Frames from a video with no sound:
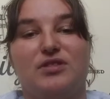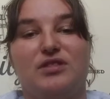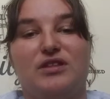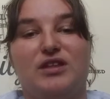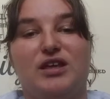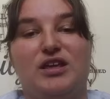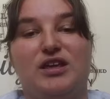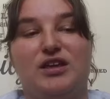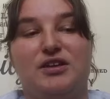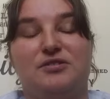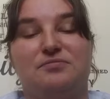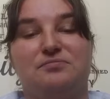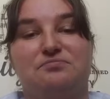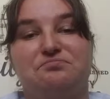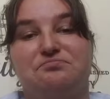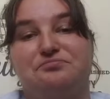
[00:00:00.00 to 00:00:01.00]

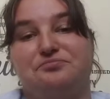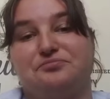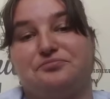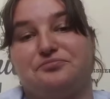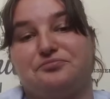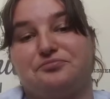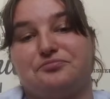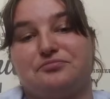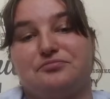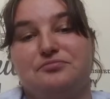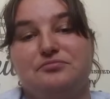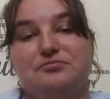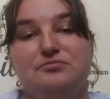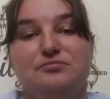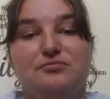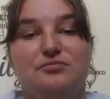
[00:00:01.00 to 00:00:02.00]
then,
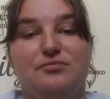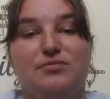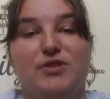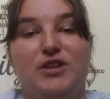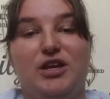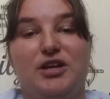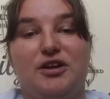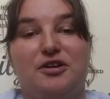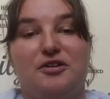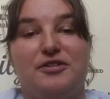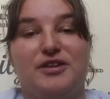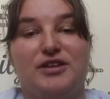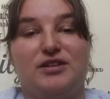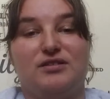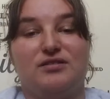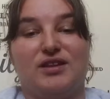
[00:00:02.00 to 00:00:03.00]
you know,
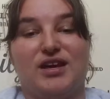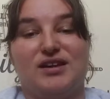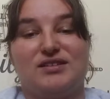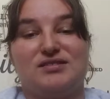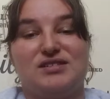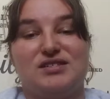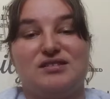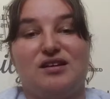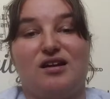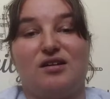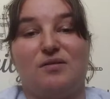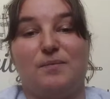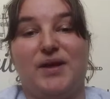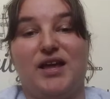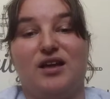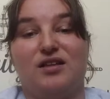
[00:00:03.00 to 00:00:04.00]
then that's not a
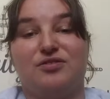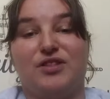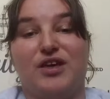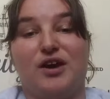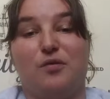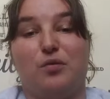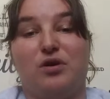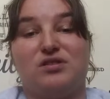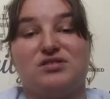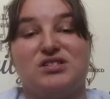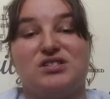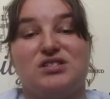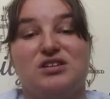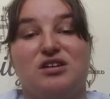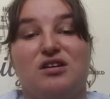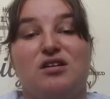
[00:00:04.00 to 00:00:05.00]
man that
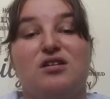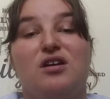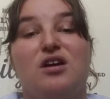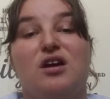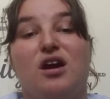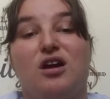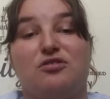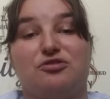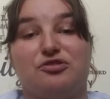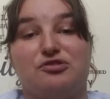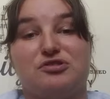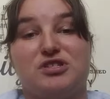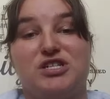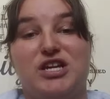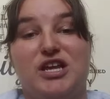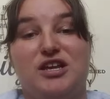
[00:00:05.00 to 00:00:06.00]
wants to
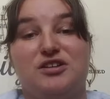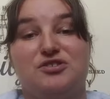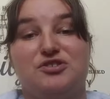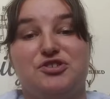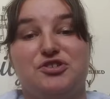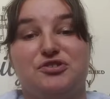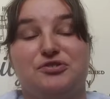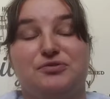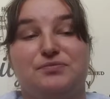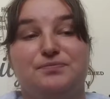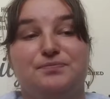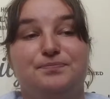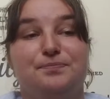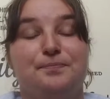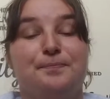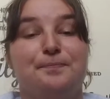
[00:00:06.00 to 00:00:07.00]
understand you.